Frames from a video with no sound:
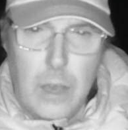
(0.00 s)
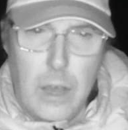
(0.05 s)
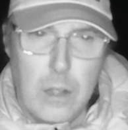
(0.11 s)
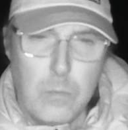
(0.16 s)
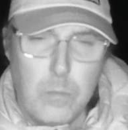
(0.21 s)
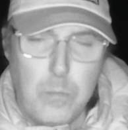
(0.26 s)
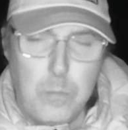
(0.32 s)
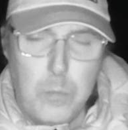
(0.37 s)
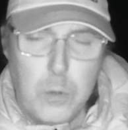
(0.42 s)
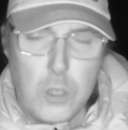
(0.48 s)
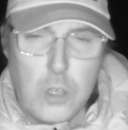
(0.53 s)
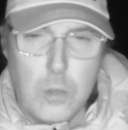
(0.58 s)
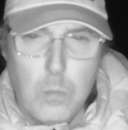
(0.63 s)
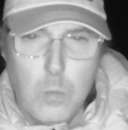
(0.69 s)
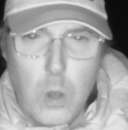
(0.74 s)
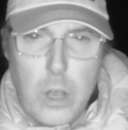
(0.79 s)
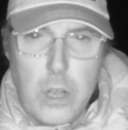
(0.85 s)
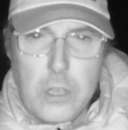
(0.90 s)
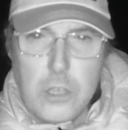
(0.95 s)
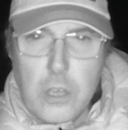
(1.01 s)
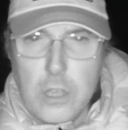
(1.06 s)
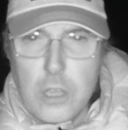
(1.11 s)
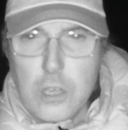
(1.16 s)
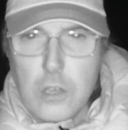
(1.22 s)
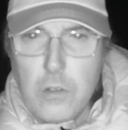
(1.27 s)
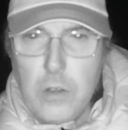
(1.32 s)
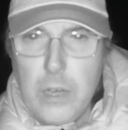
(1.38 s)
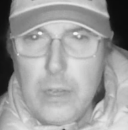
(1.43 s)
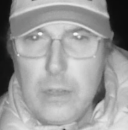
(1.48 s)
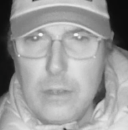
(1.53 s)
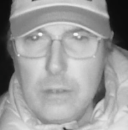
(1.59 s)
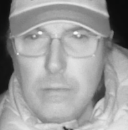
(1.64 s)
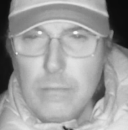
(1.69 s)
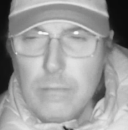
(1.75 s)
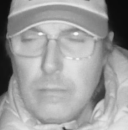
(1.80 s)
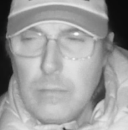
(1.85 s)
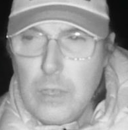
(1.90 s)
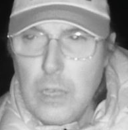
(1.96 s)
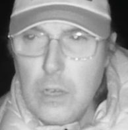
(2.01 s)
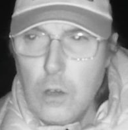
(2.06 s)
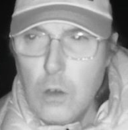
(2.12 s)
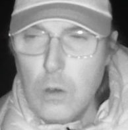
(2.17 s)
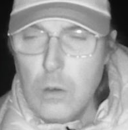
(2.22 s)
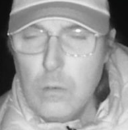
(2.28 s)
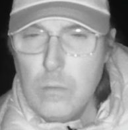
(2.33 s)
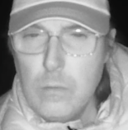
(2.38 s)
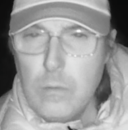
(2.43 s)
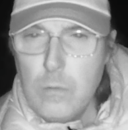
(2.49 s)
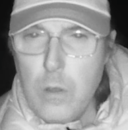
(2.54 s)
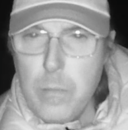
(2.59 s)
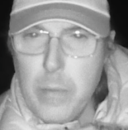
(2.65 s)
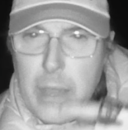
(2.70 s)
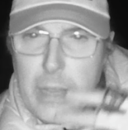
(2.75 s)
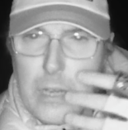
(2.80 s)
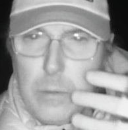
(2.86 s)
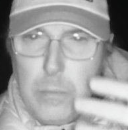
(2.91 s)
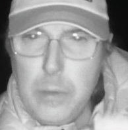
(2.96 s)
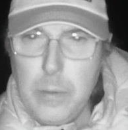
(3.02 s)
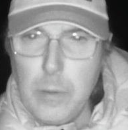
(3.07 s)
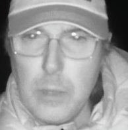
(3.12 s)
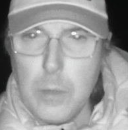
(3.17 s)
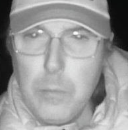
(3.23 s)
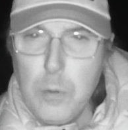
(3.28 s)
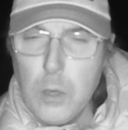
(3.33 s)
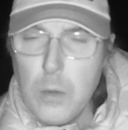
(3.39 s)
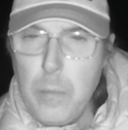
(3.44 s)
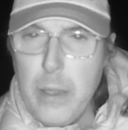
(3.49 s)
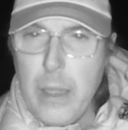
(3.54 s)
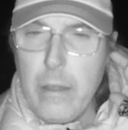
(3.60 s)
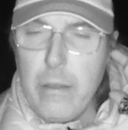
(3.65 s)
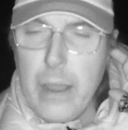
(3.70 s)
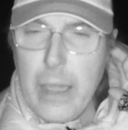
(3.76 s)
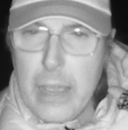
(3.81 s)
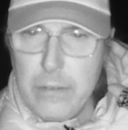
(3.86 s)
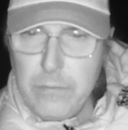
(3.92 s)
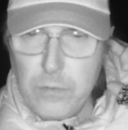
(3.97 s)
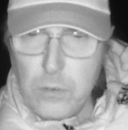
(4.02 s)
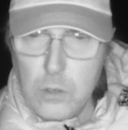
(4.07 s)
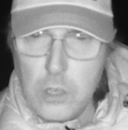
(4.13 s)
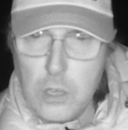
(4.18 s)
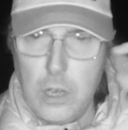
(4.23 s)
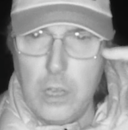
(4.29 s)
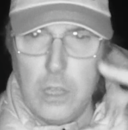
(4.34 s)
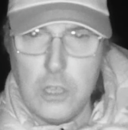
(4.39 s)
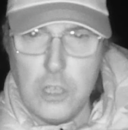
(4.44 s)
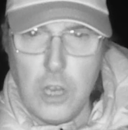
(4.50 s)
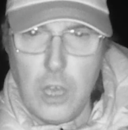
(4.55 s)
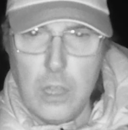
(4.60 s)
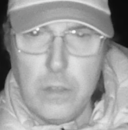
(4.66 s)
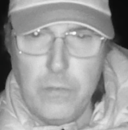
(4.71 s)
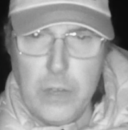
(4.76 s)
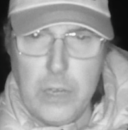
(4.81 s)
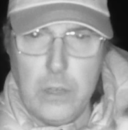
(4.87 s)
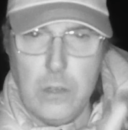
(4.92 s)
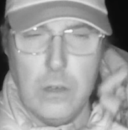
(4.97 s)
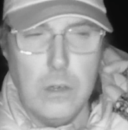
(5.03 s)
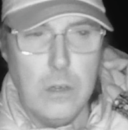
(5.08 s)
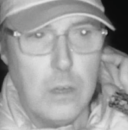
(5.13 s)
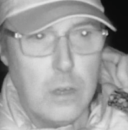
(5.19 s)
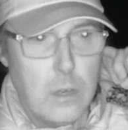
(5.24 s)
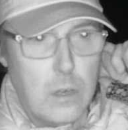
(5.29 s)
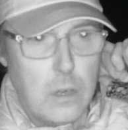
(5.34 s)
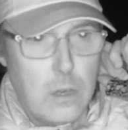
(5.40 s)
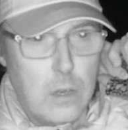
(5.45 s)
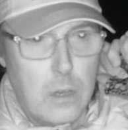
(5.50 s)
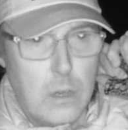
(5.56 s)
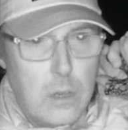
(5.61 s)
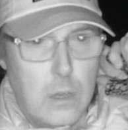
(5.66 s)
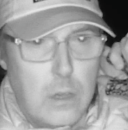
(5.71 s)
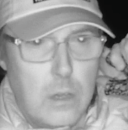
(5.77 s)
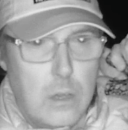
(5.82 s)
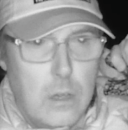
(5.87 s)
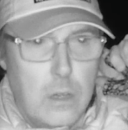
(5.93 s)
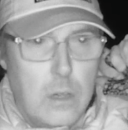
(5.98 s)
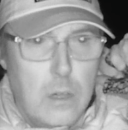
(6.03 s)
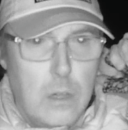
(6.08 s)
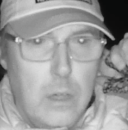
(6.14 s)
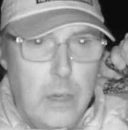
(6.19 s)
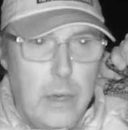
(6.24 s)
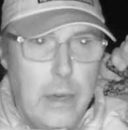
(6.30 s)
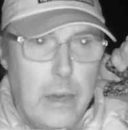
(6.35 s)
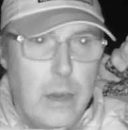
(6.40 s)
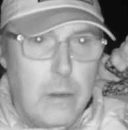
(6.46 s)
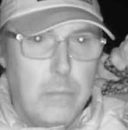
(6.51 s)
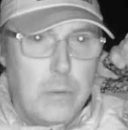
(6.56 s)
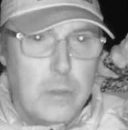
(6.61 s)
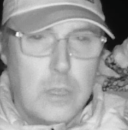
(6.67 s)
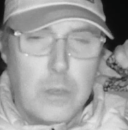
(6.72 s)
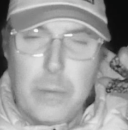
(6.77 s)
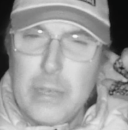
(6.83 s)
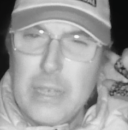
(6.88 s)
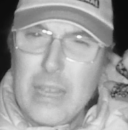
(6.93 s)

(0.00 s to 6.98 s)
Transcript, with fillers: I'll put some words on the screen, you know, reminding people to put a pair of headphones on at the start of the video. Um, it's a